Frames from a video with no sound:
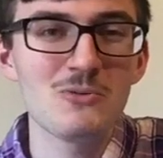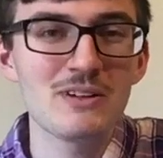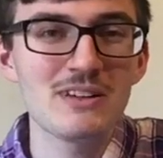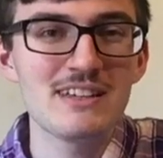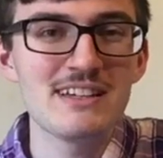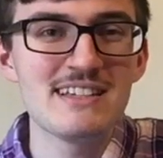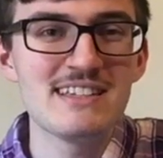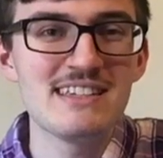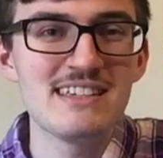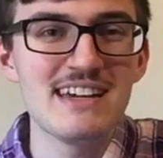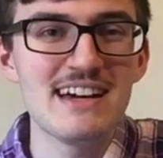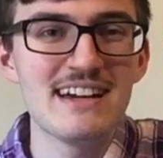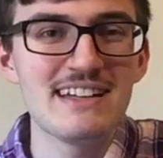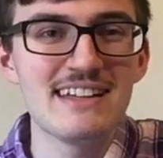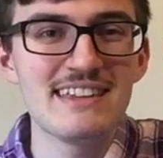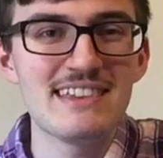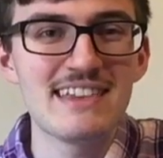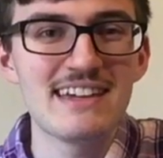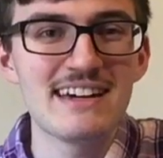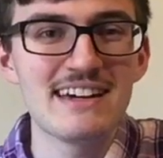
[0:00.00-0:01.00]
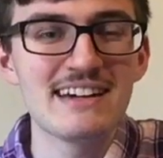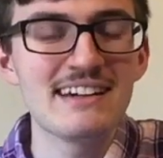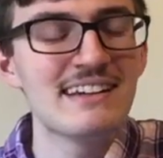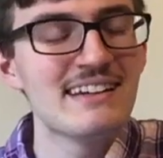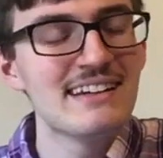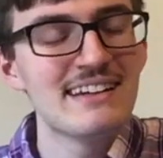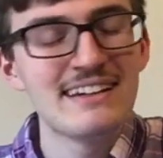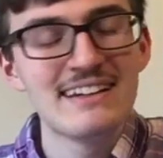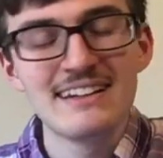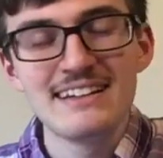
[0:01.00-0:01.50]
really see anything.
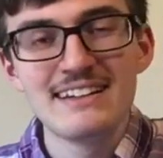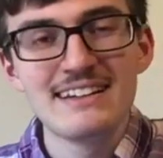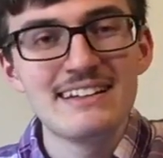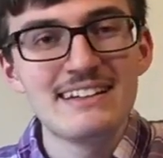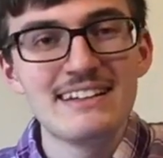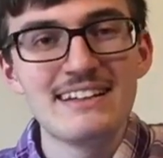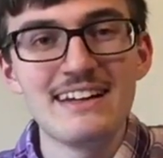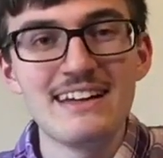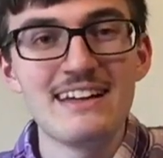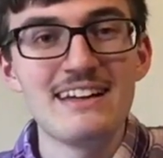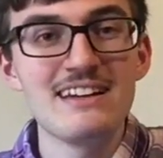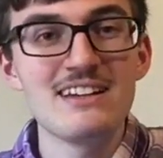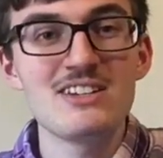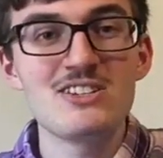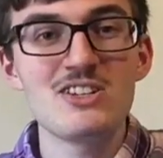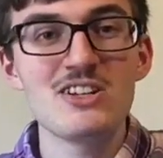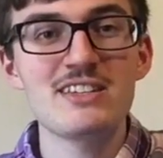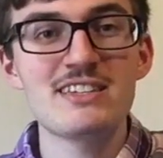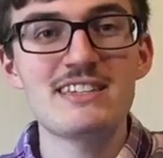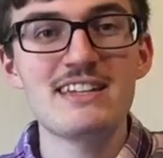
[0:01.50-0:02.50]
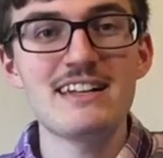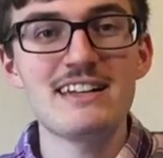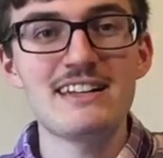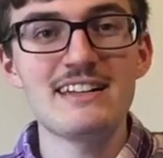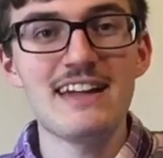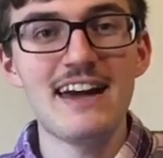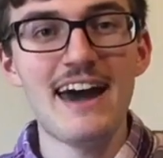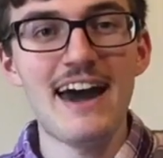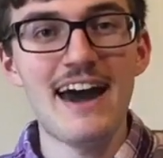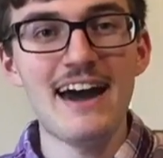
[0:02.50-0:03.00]
It just
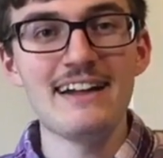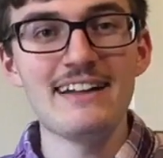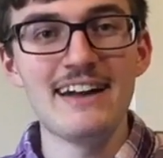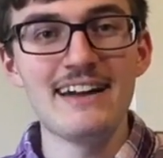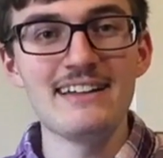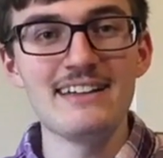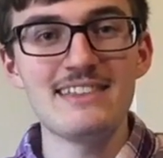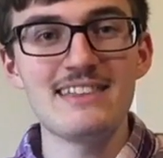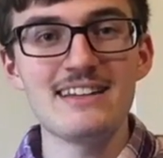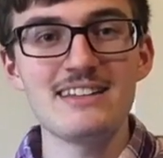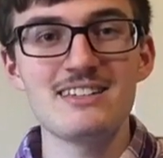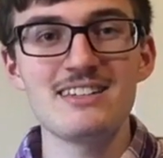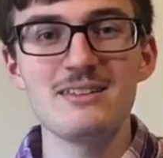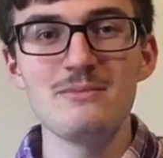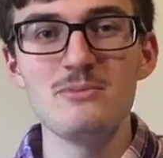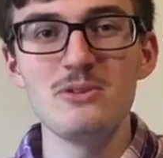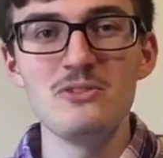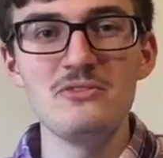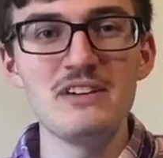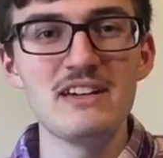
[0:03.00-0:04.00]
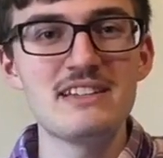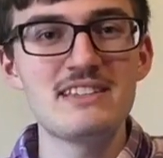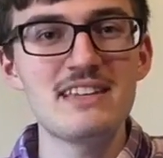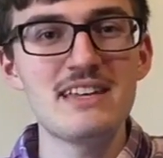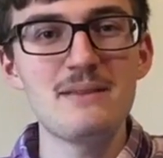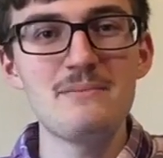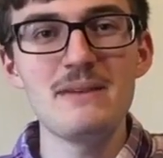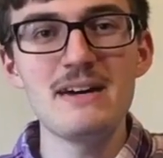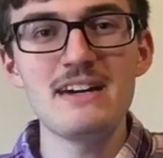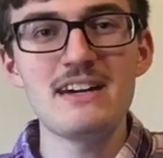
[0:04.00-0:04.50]
didn't add anything to the movie. It
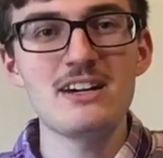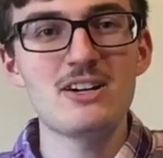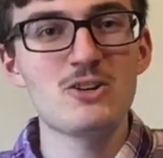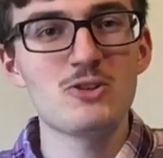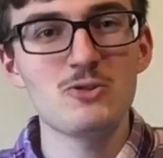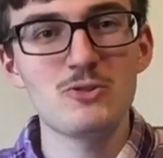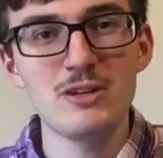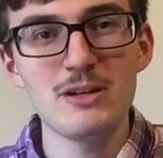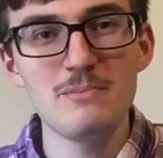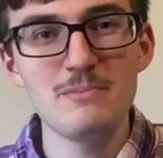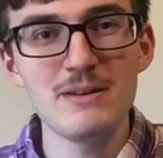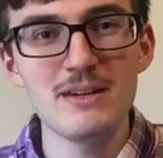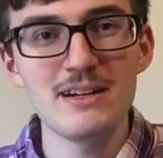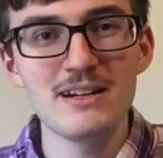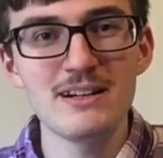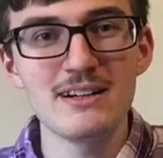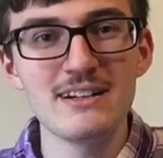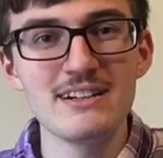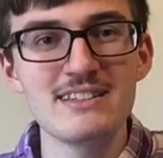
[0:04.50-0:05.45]
didn't make it creepier.